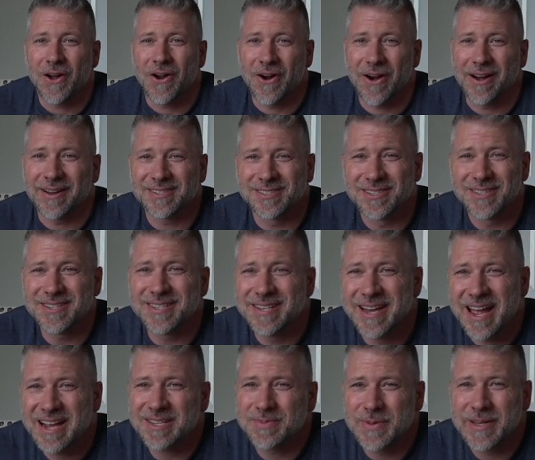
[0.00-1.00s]
All right, so this
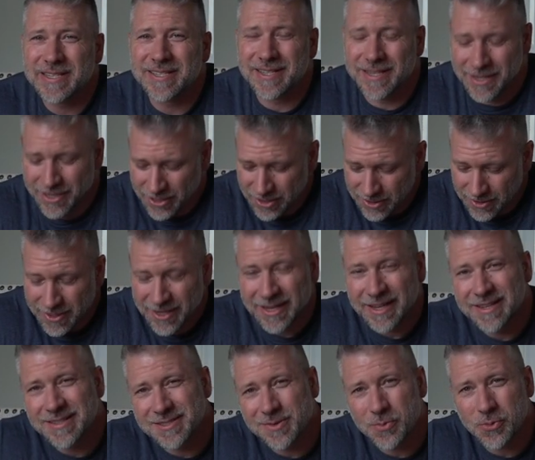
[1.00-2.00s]
next piece of gear
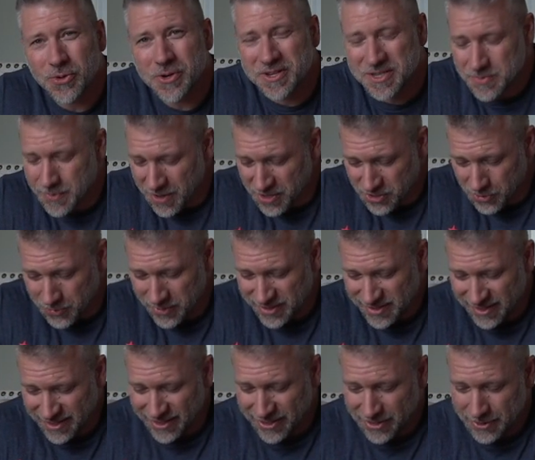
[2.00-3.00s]
is a pretty special
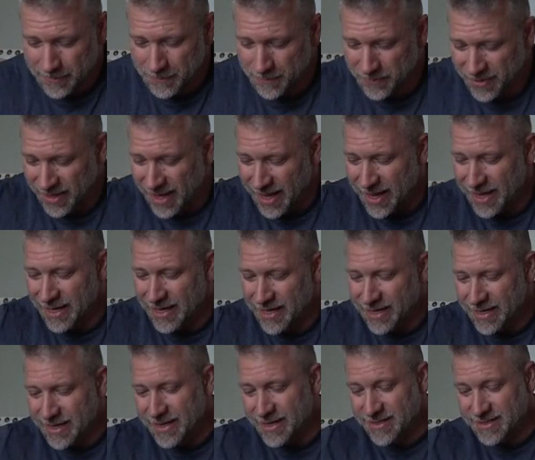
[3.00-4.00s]
piece of gear, and
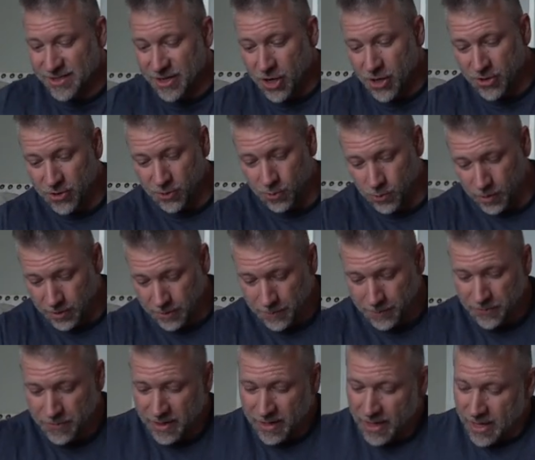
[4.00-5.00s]
it is an
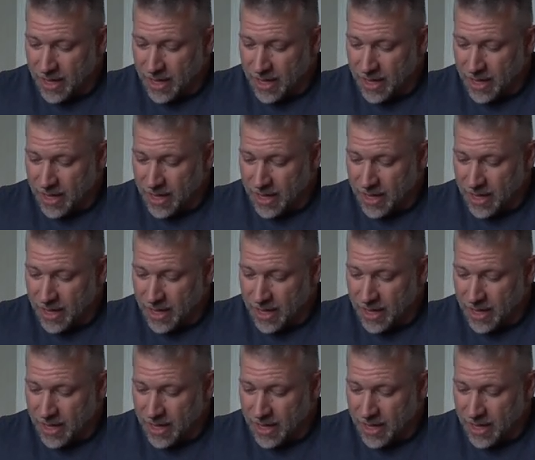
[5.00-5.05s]
underquilt.